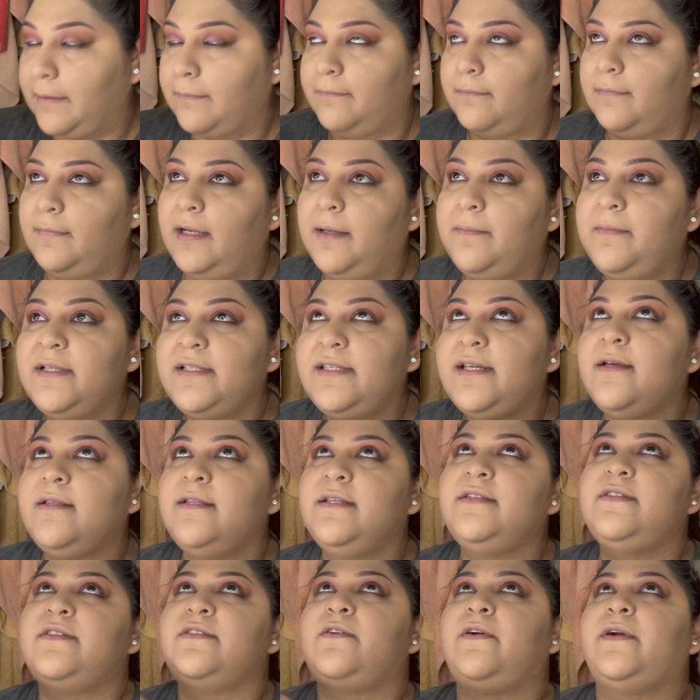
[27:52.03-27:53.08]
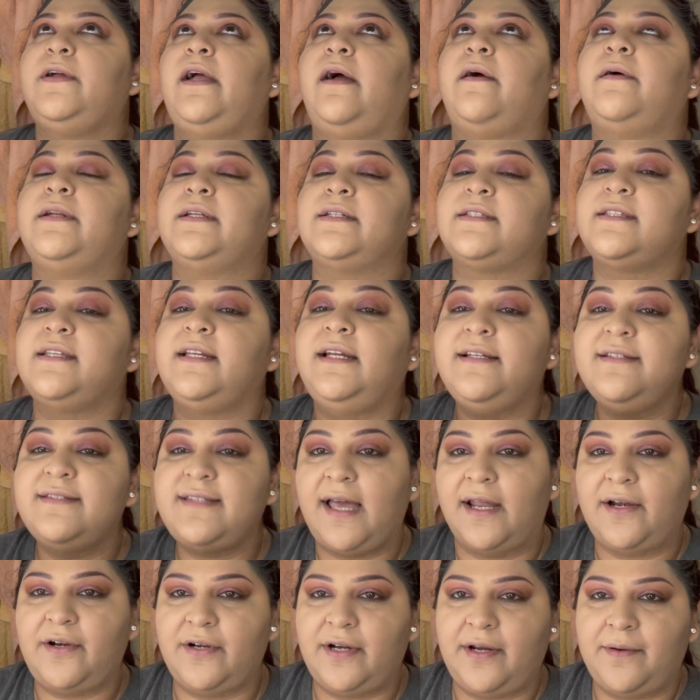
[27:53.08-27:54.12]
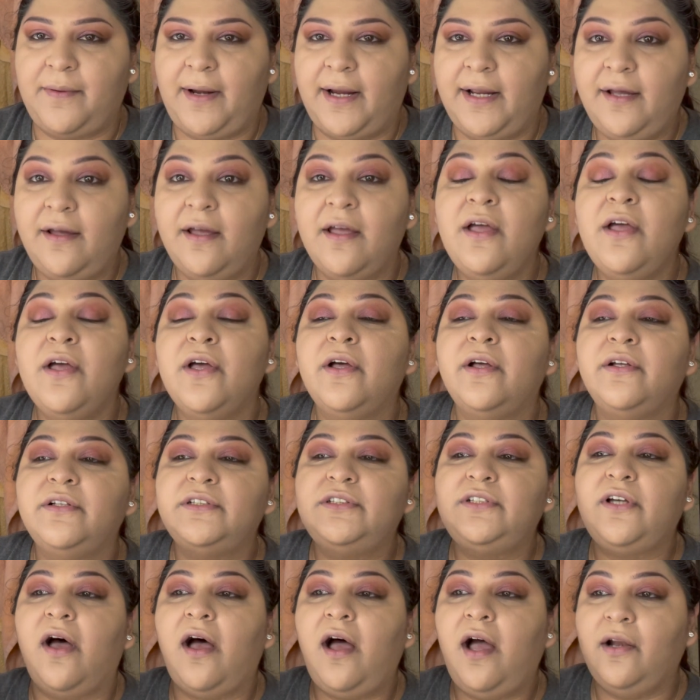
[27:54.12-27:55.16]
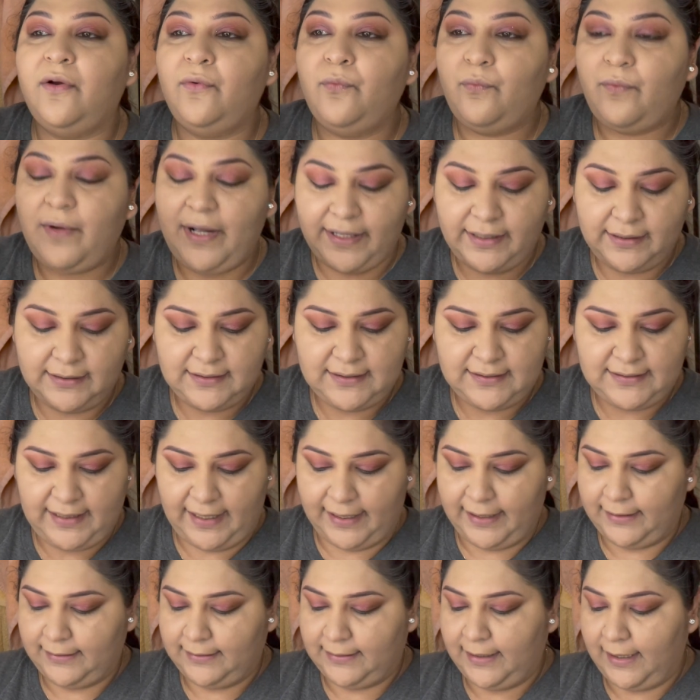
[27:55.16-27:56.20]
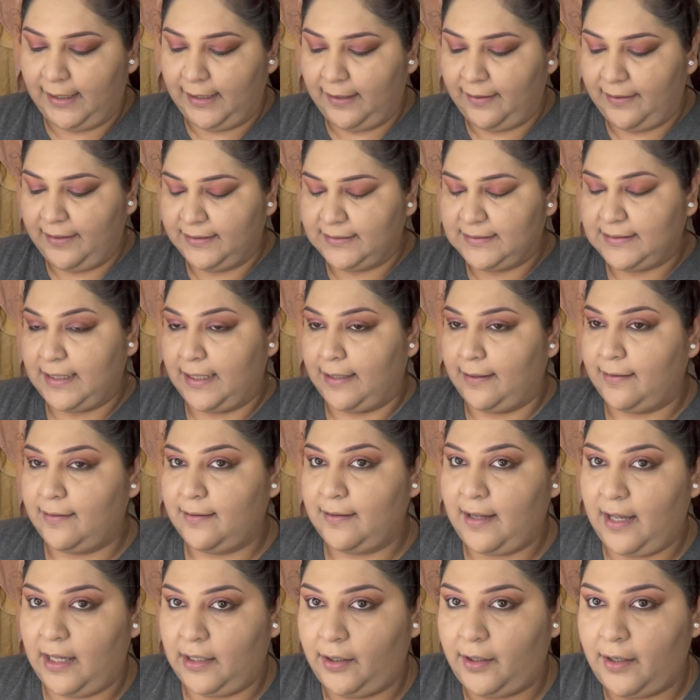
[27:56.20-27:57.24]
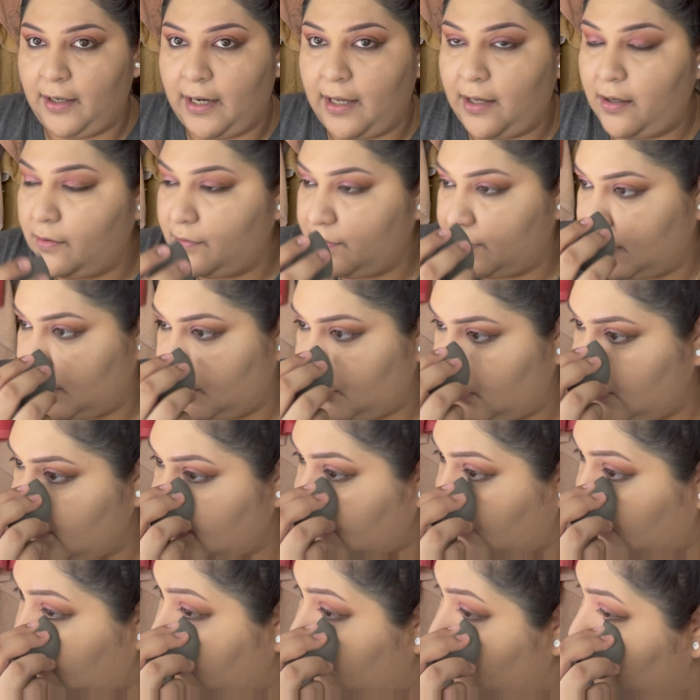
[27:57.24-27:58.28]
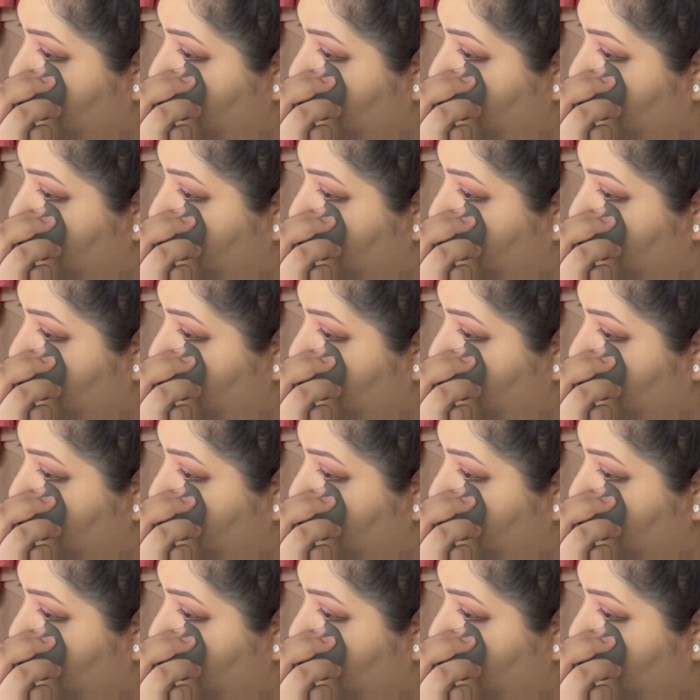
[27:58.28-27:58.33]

let me tell this story how it is. Today's Saturday, right? So on Wednesday, Tia Laura's like at our house, and she's like,